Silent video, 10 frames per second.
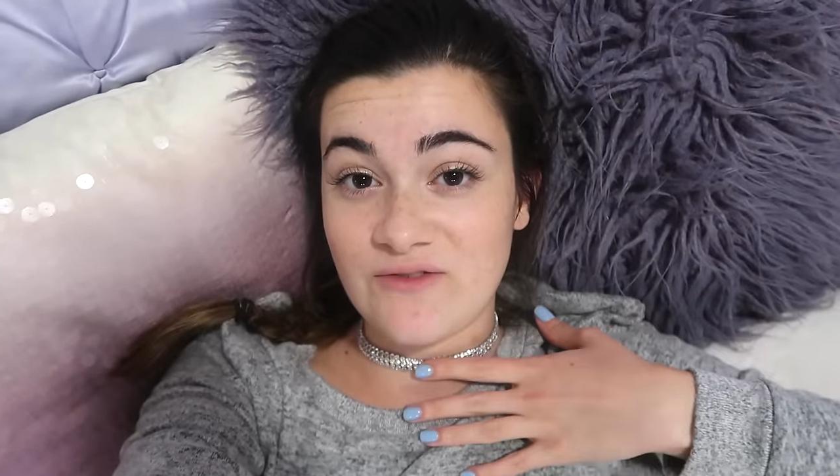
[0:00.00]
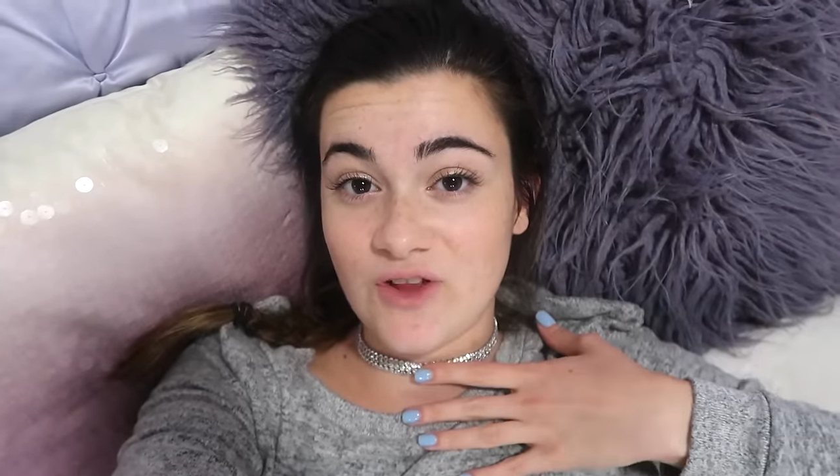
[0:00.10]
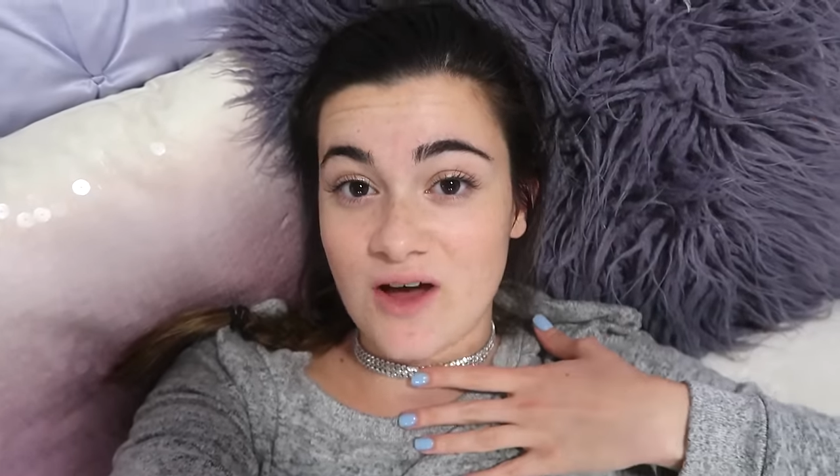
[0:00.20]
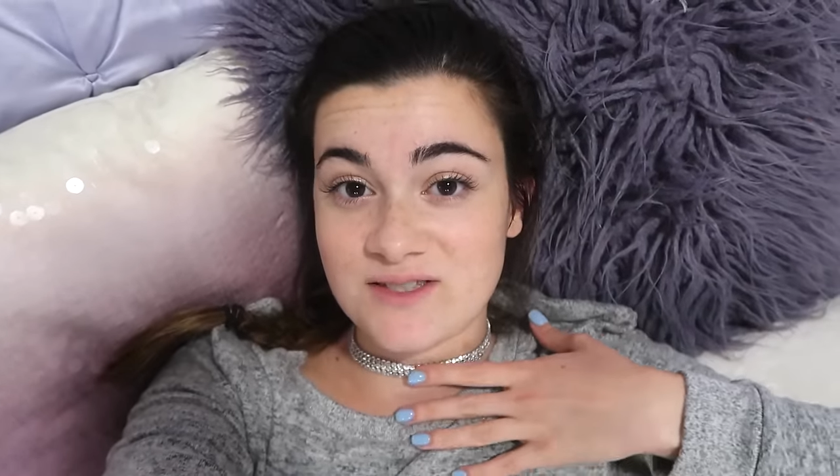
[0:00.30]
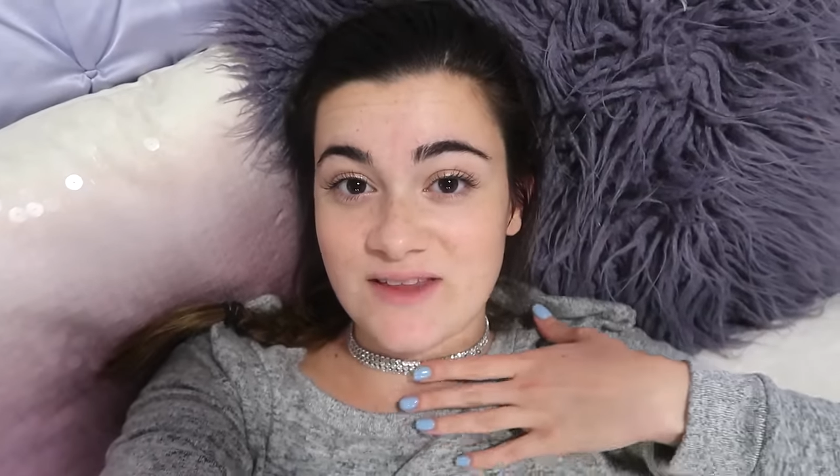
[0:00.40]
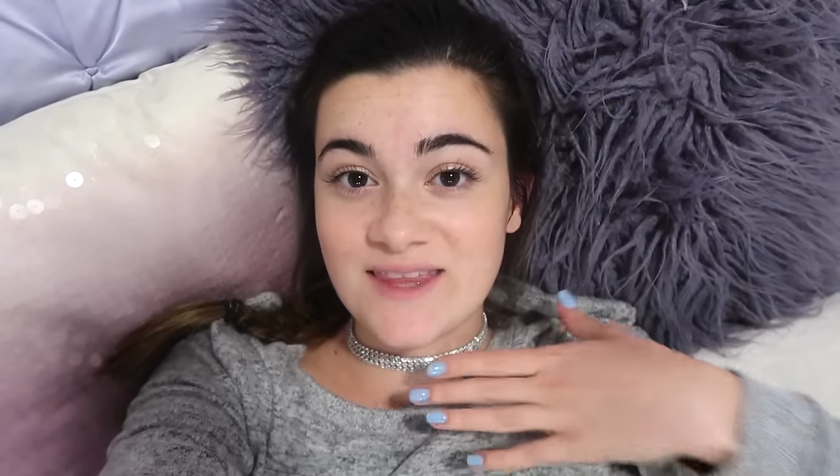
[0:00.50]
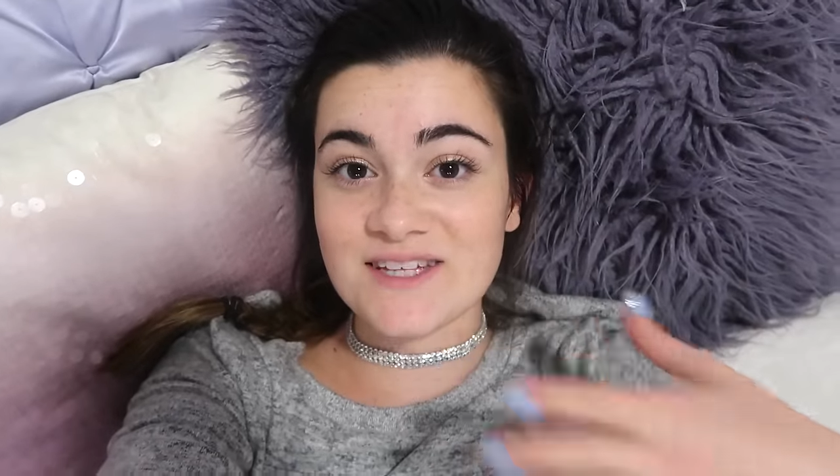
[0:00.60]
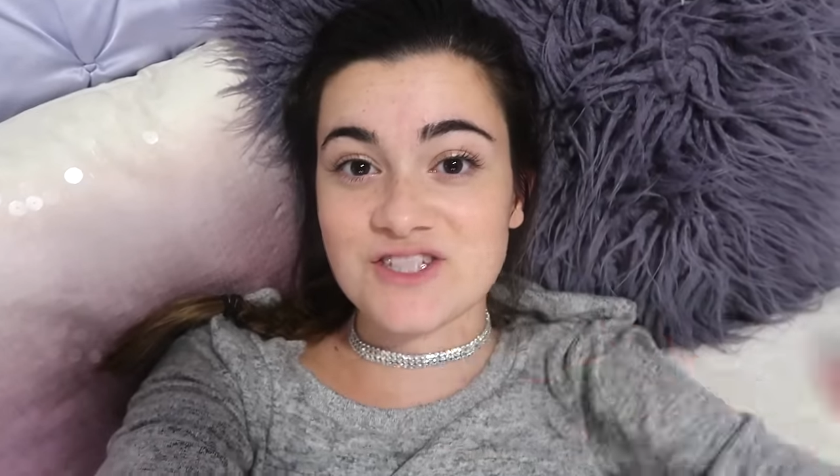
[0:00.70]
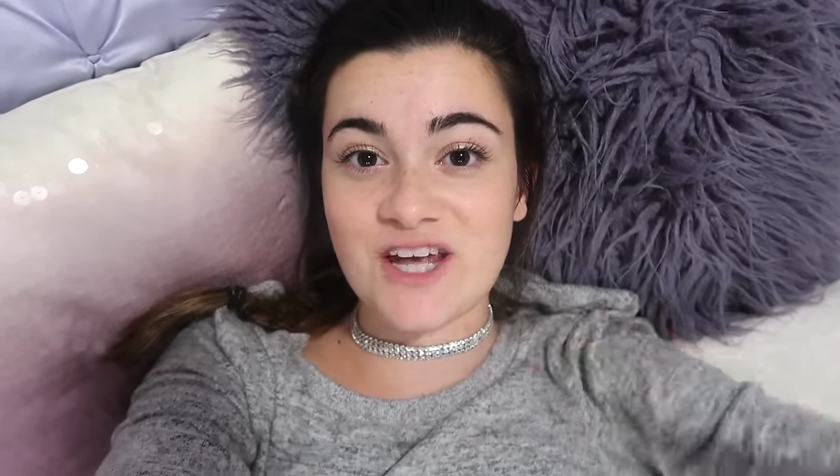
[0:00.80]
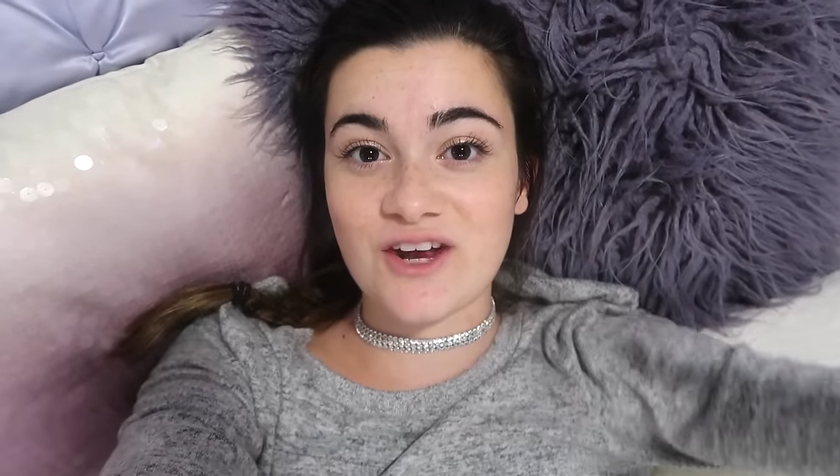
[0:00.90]
my vlogs on
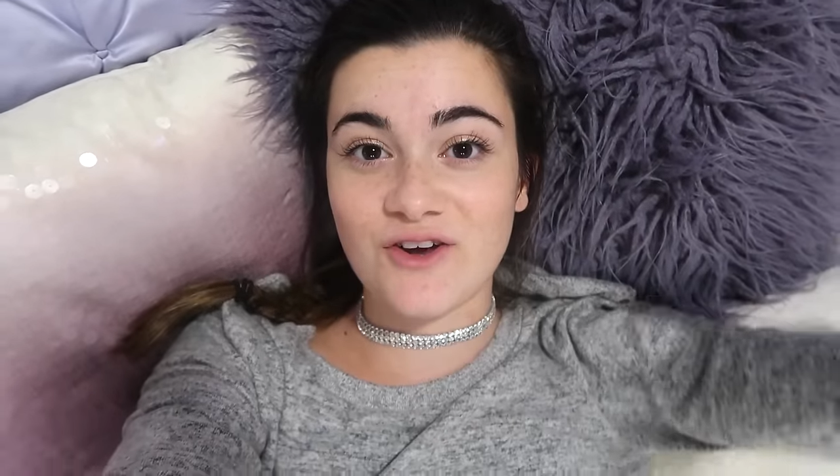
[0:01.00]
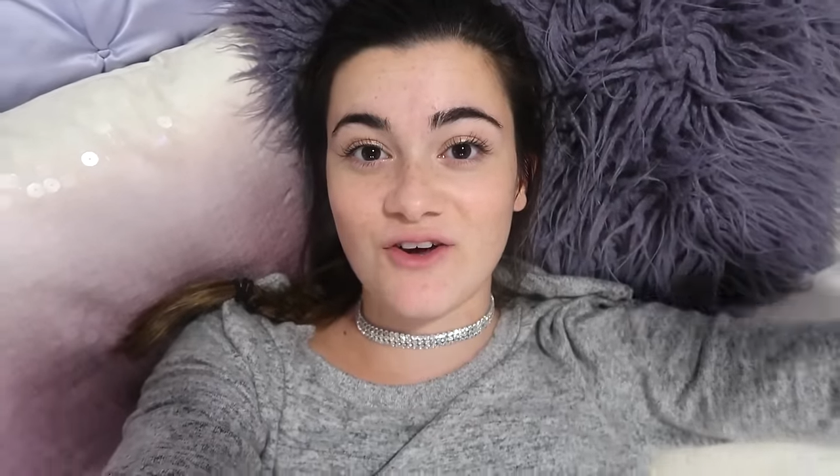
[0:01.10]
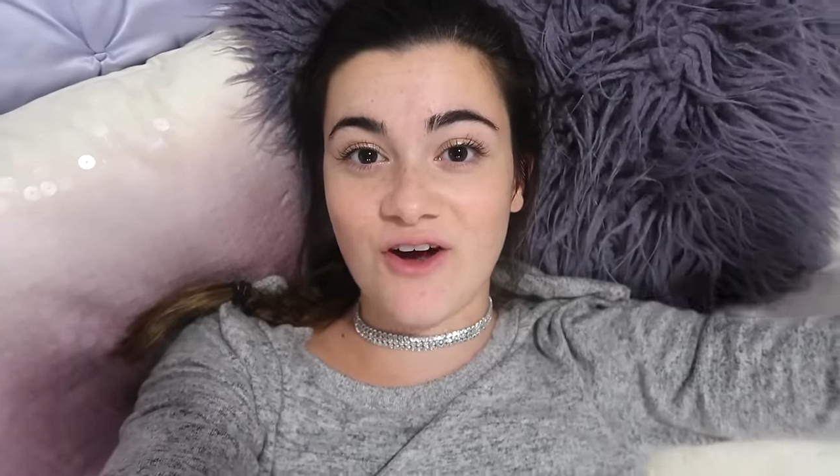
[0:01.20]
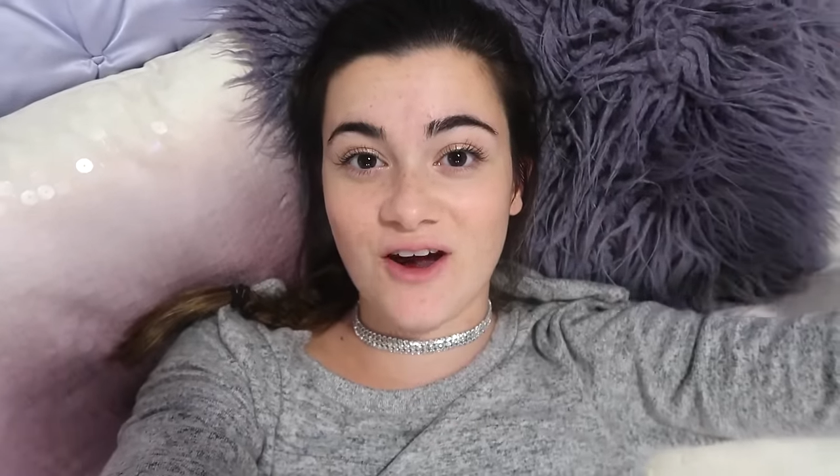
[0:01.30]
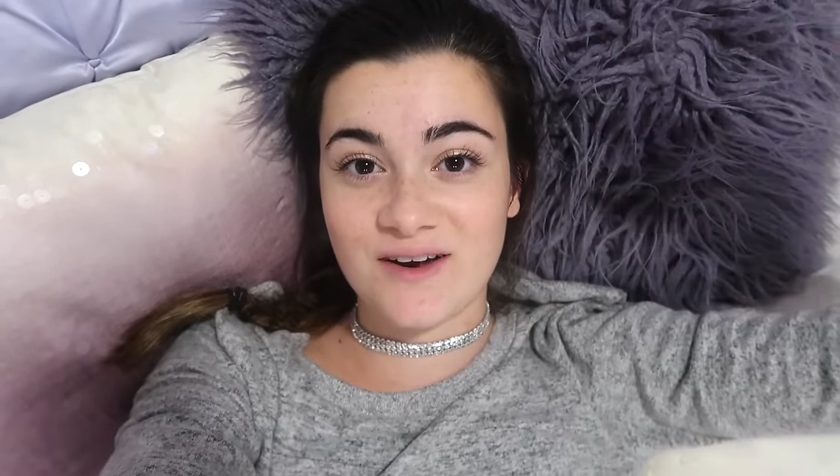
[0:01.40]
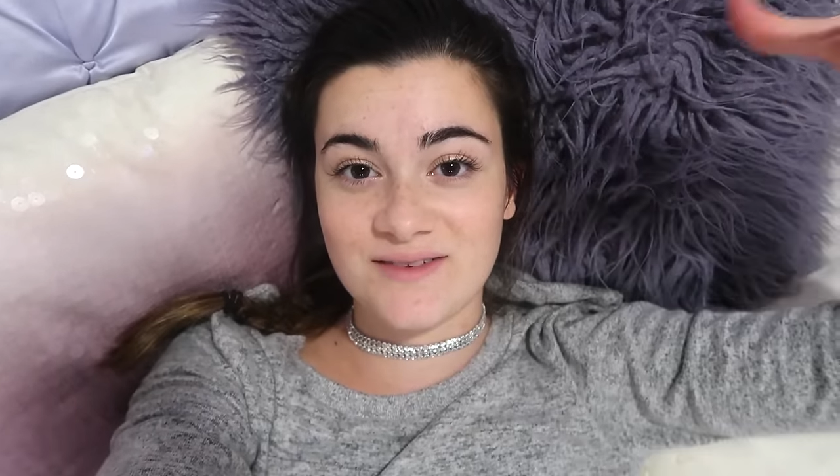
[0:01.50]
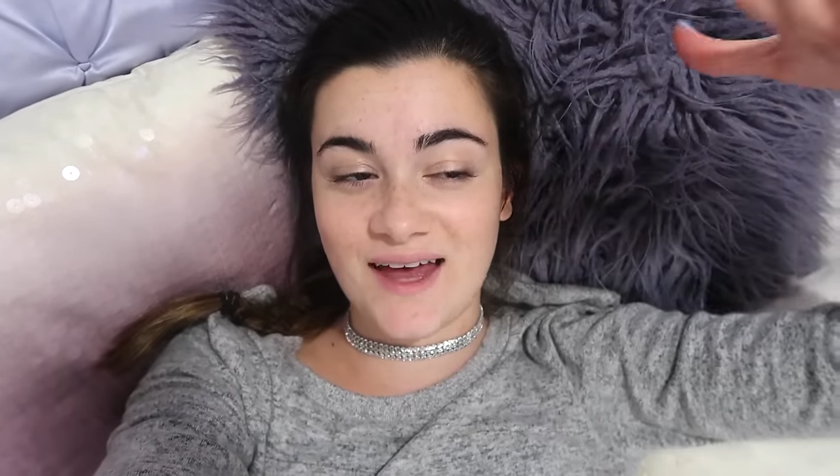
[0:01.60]
this channel are